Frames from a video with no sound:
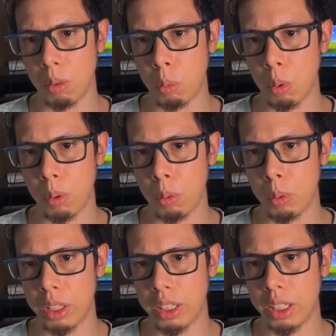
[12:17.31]

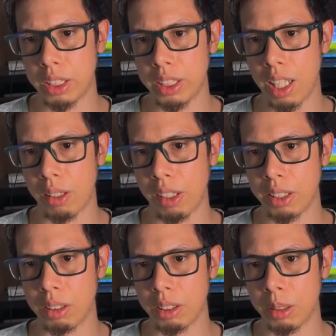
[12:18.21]
which is the
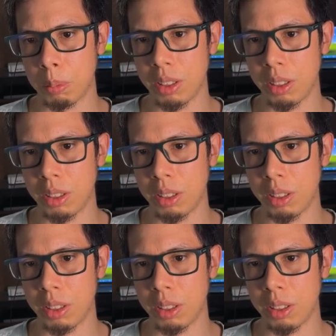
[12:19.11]
relationship.